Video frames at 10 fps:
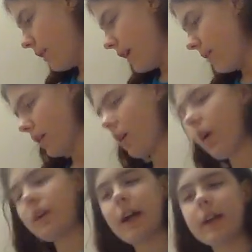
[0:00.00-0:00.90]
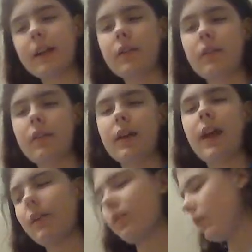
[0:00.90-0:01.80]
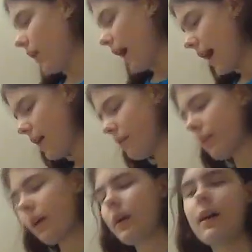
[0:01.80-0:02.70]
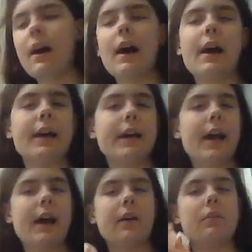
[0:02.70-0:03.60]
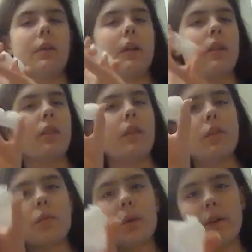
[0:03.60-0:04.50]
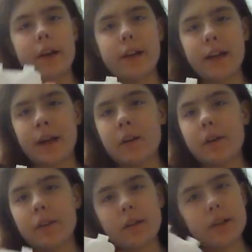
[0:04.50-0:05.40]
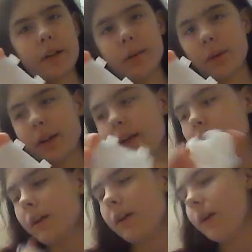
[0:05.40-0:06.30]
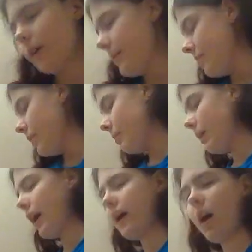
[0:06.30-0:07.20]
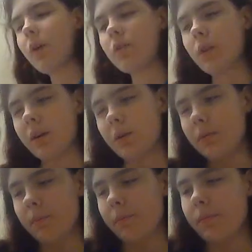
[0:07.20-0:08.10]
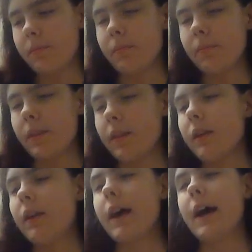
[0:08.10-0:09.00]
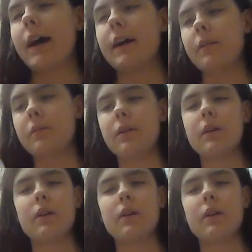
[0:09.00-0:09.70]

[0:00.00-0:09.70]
whatever contact lens case you have. I have this one right now, it's a clear one, but I also have